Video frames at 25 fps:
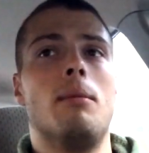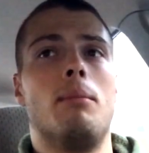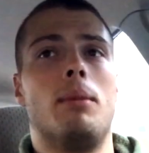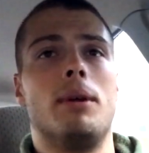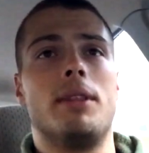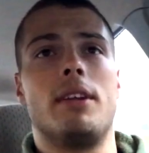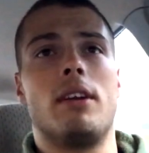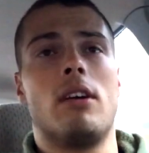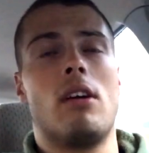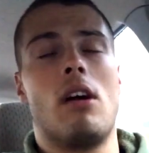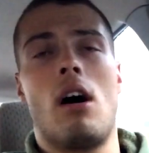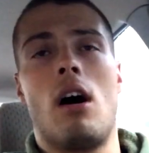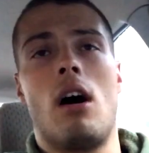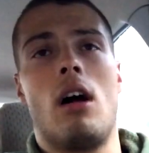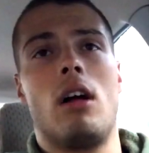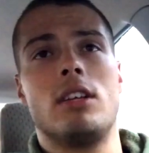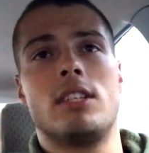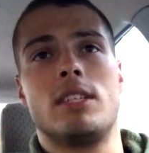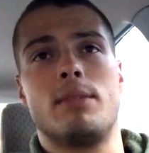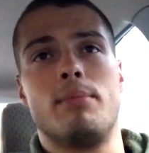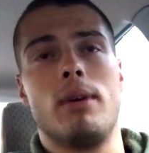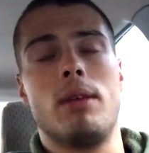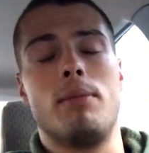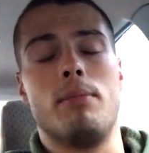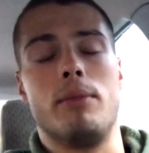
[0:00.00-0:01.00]
But they're all
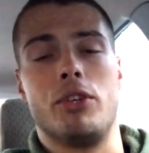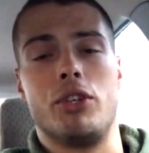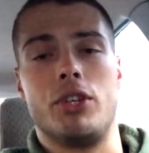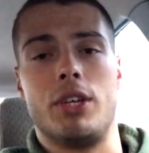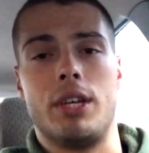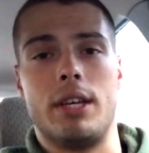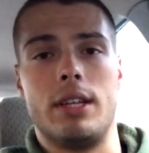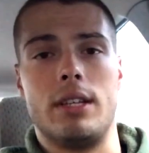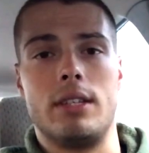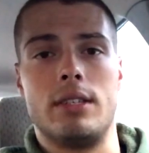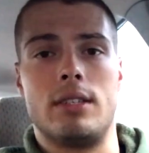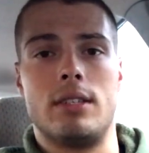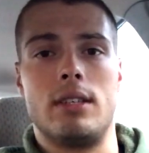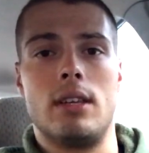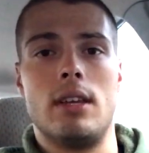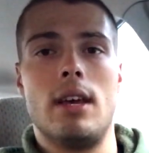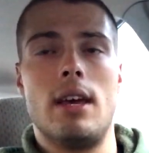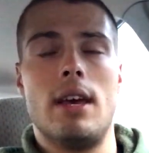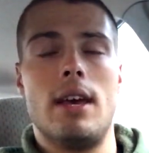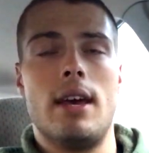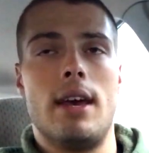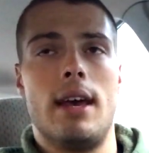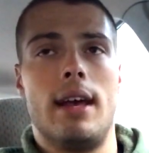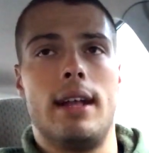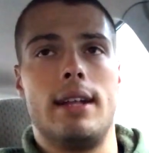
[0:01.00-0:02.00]
Smith machines,
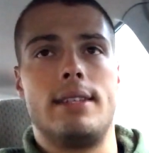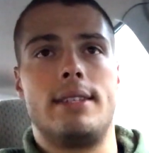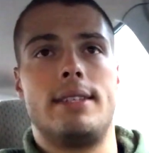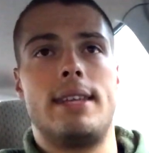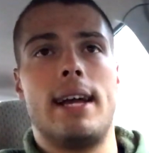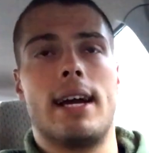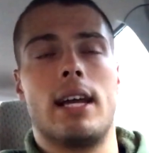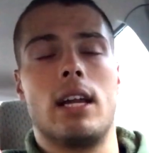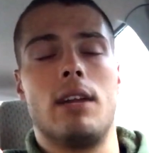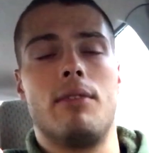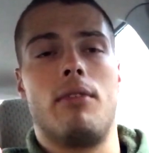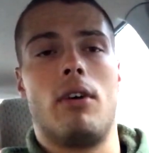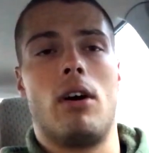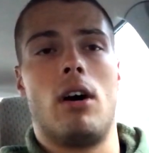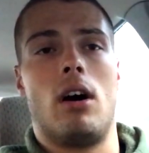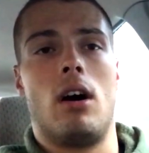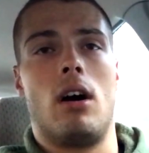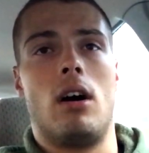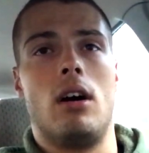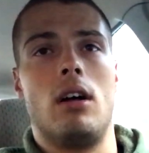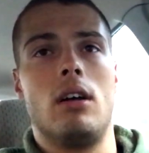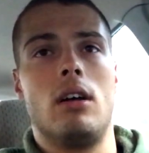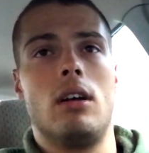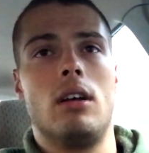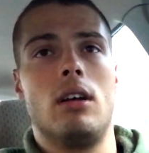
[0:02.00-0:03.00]
and second of
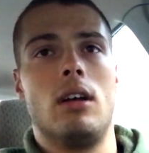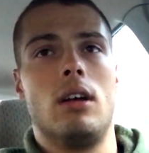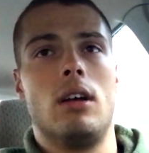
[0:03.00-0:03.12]
all,